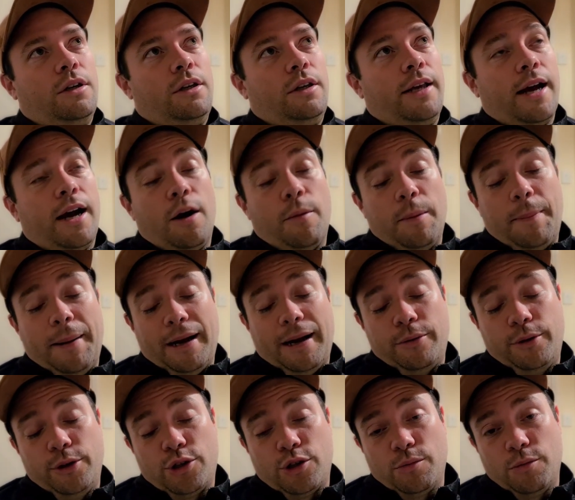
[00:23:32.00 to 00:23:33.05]
yeah, I'll be back
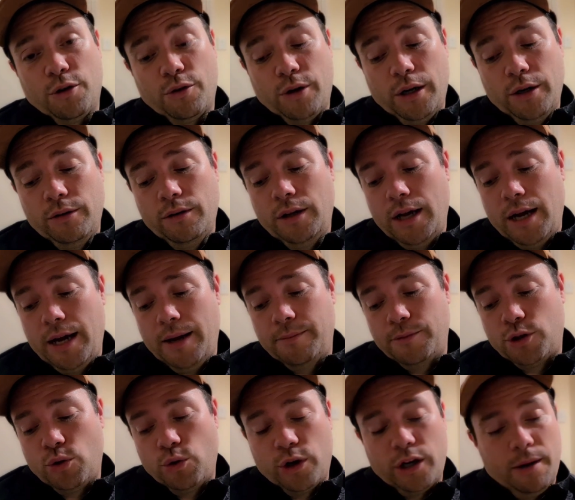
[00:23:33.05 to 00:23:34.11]
with you tomorrow,
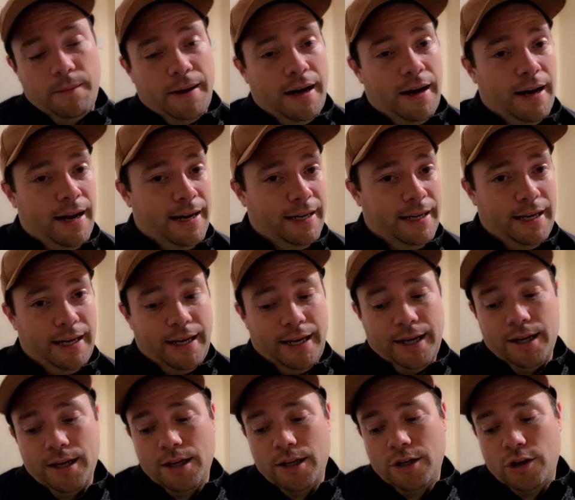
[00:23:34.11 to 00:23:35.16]
talking about
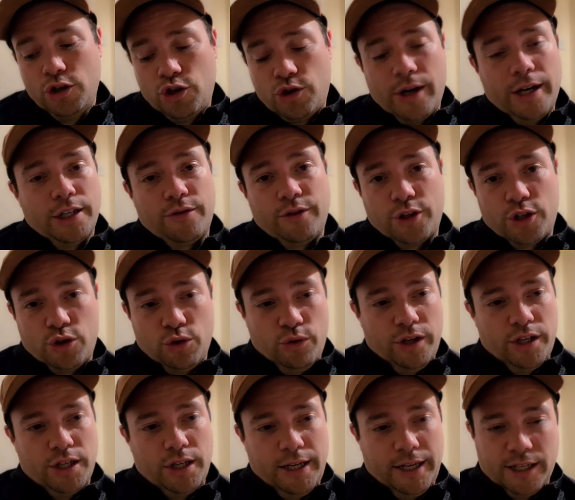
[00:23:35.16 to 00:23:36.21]
any transfer
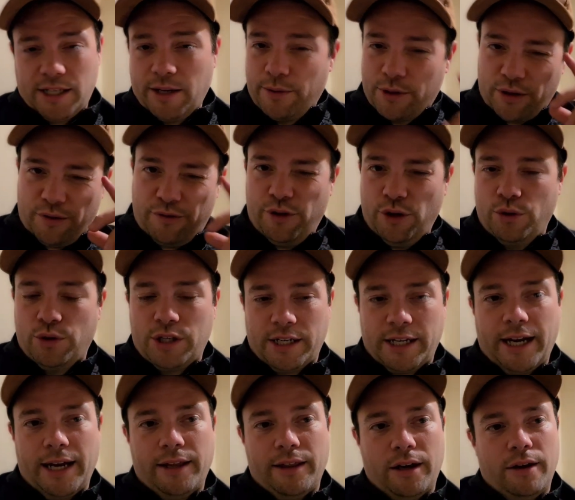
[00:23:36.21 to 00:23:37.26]
stories and links. There was a few
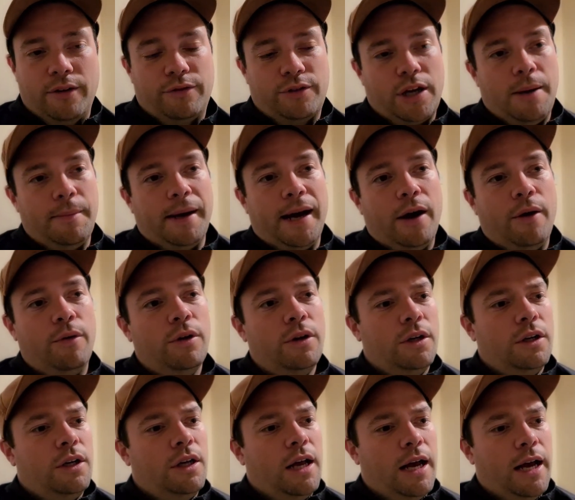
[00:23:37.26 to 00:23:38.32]
today that have come out,
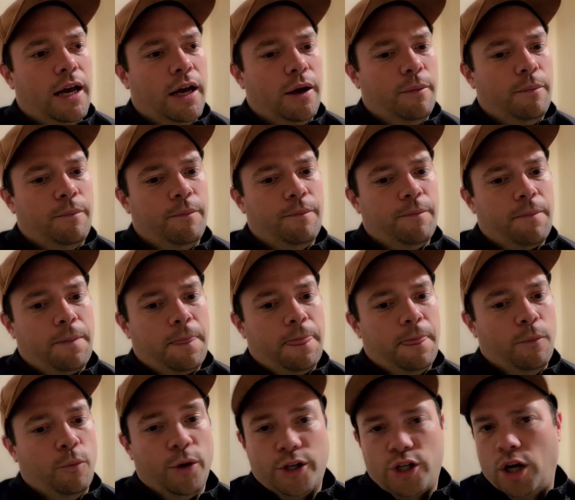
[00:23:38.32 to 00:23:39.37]

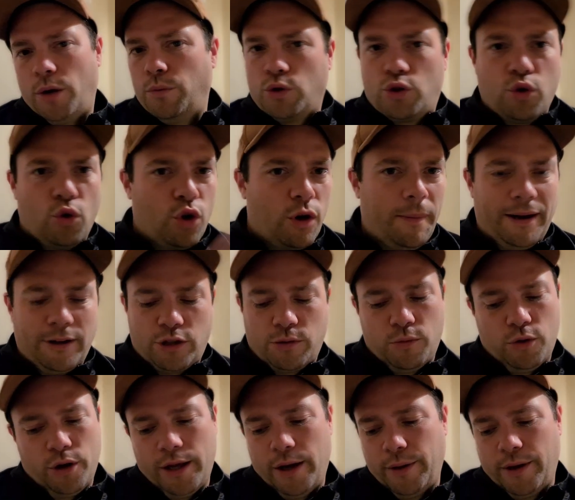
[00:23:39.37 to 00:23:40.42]
which I will talk about
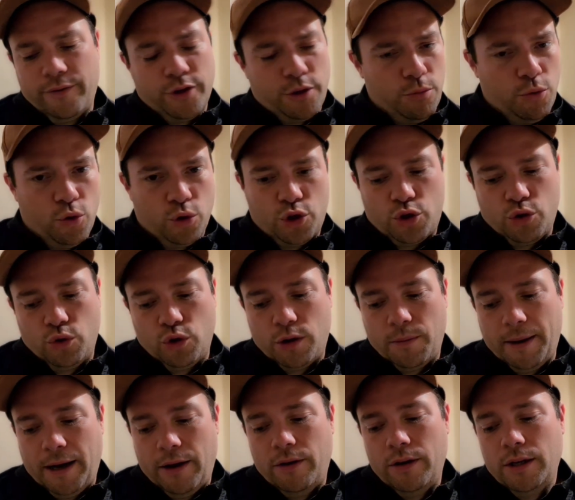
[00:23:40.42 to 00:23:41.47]
tomorrow. That'll give us more to talk
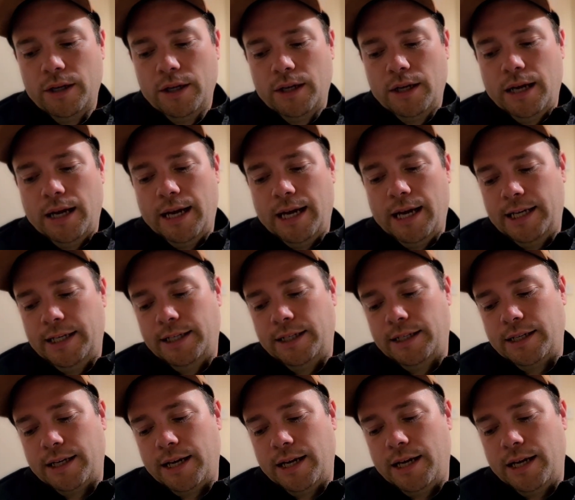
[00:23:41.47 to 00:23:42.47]
about. And